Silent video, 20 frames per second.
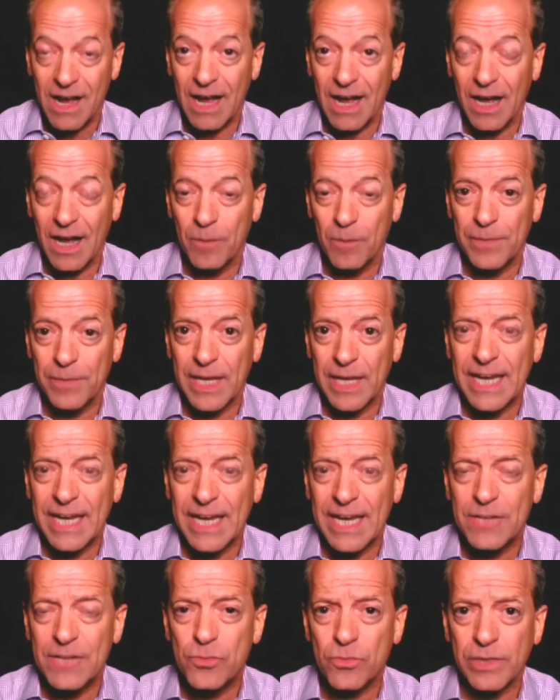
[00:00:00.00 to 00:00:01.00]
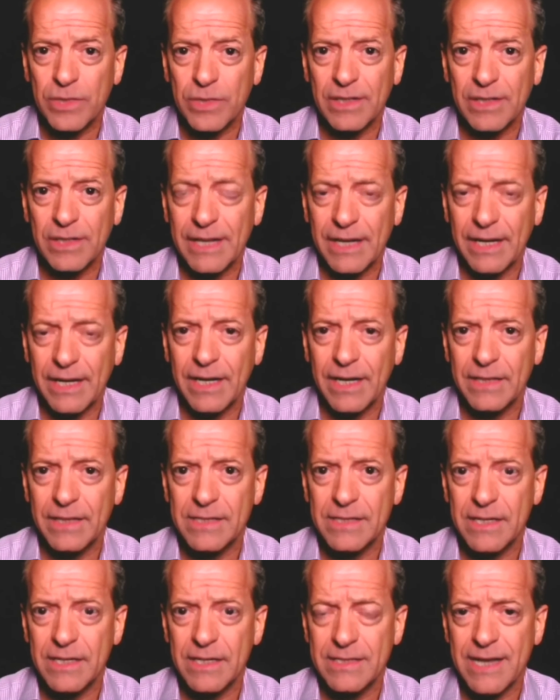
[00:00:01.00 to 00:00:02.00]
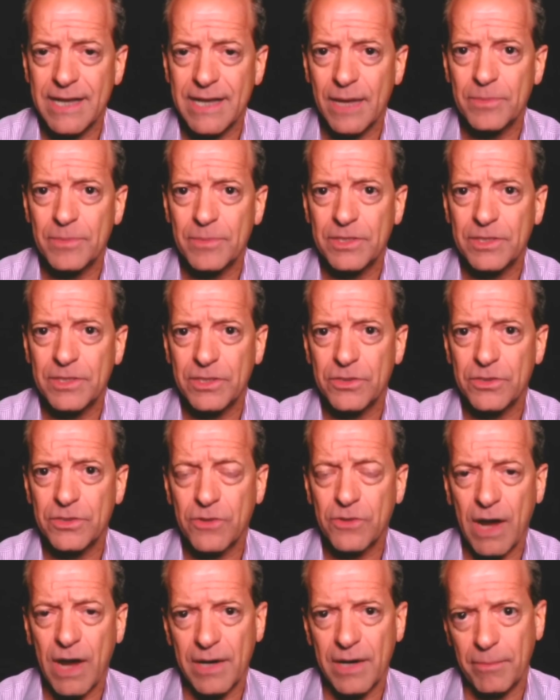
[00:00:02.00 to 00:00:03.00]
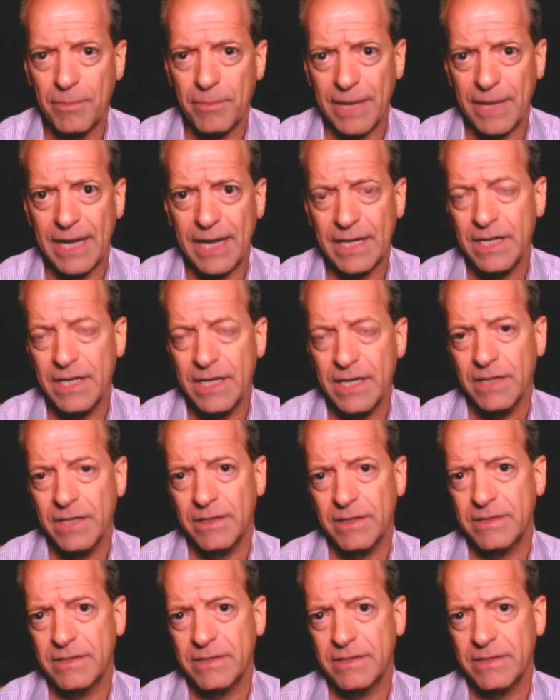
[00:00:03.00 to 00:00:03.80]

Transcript: Um, it's really an attempt to try to make